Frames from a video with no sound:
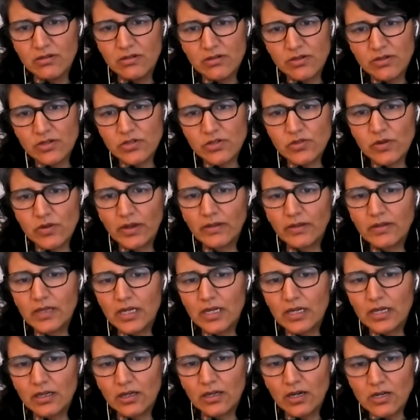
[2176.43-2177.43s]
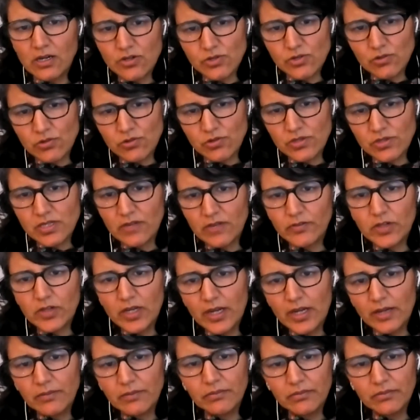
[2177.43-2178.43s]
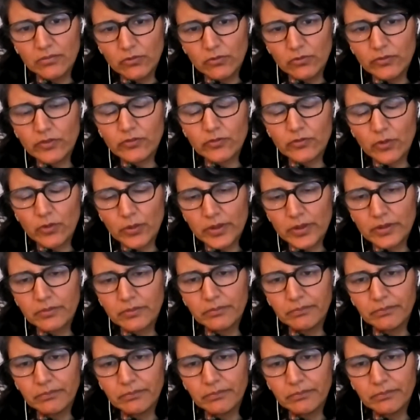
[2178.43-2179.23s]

to strengthening our social safety net moving forward.